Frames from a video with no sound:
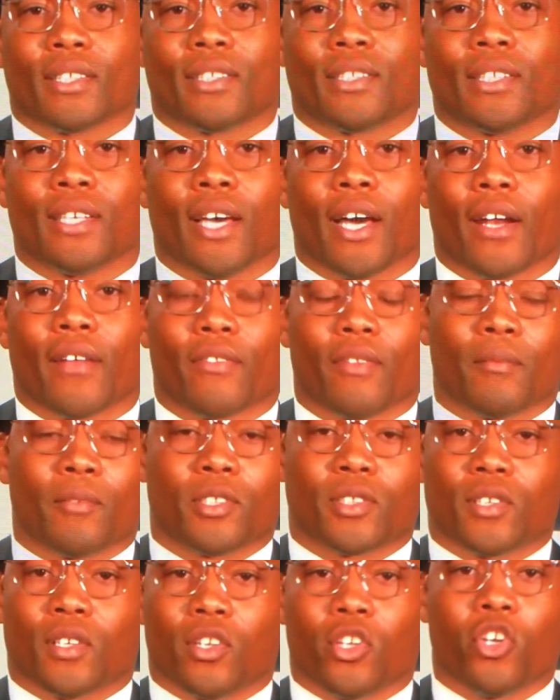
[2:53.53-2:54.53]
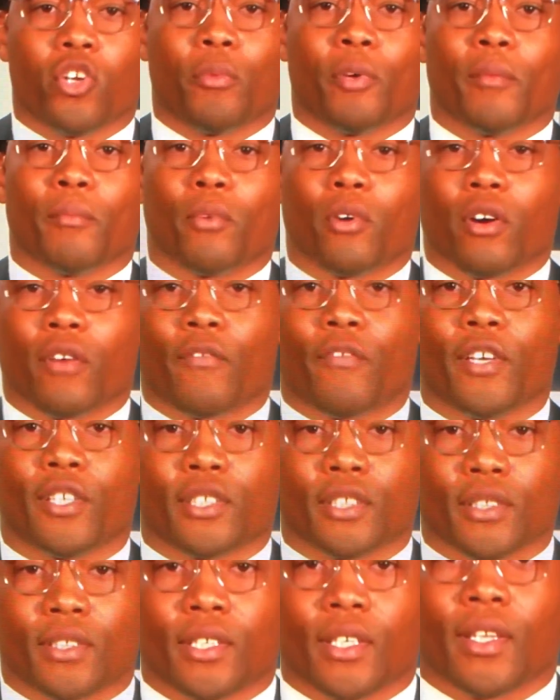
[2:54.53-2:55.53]
He completed 13 out
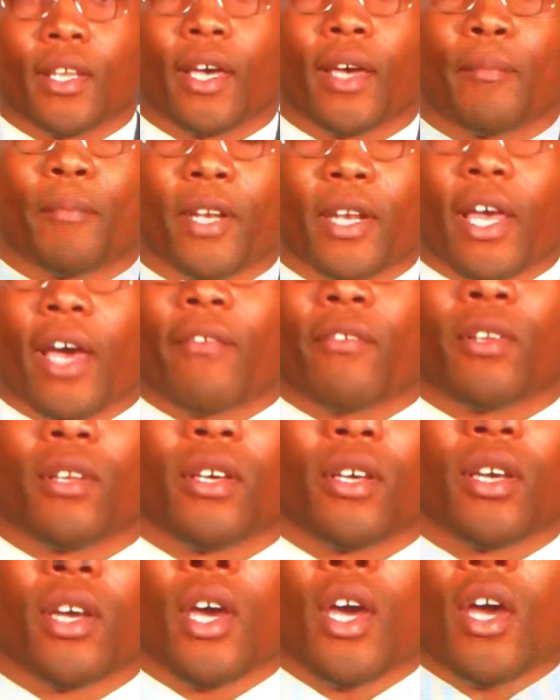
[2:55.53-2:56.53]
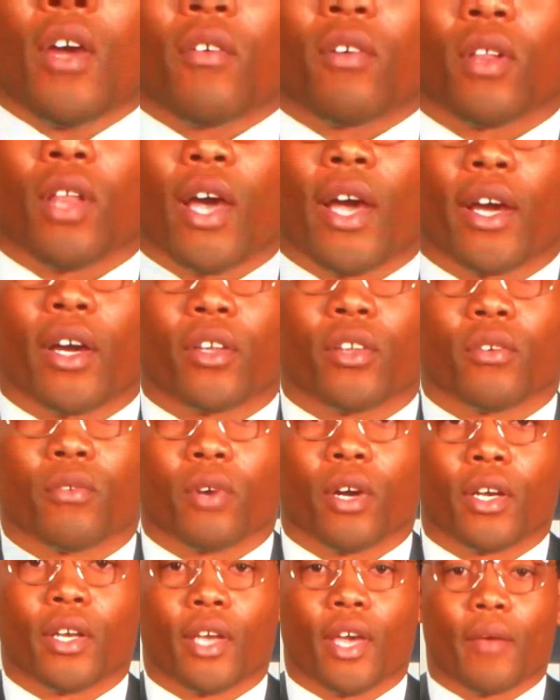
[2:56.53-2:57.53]
of 21 passes for
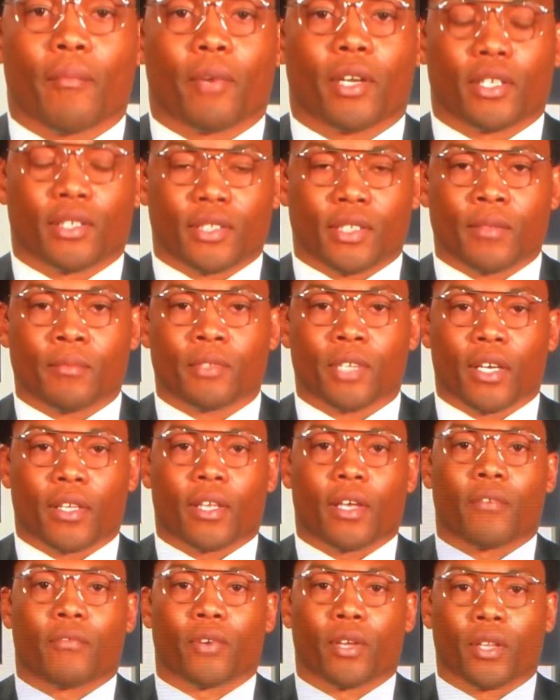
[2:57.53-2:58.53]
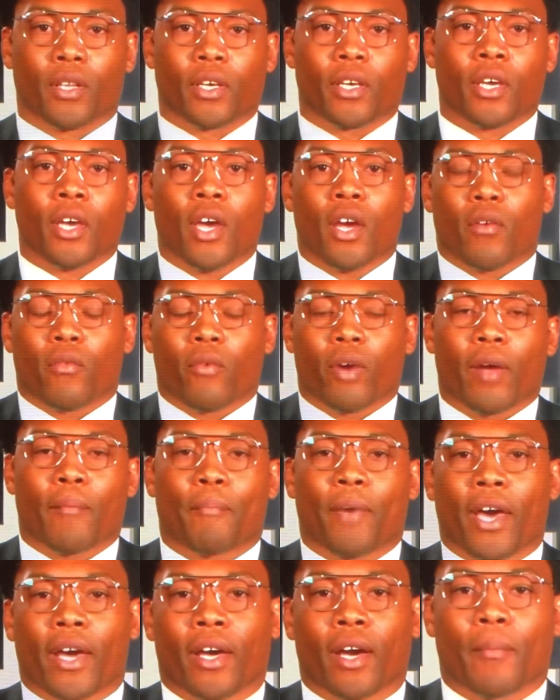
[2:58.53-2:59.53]
165 yards and
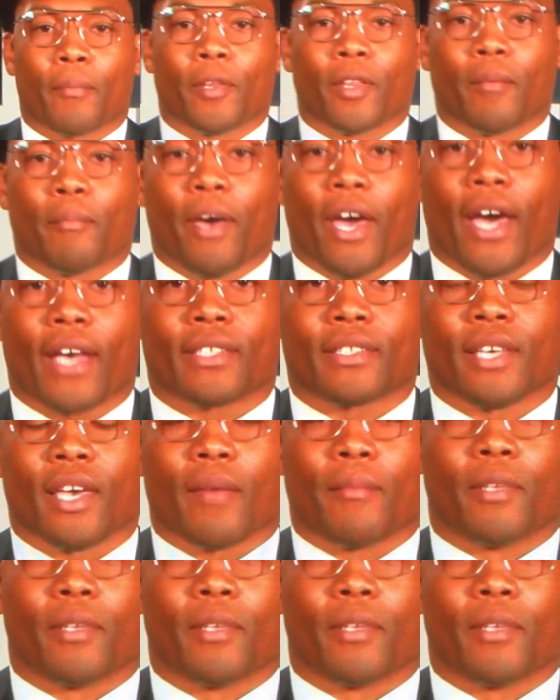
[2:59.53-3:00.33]
one touchdown.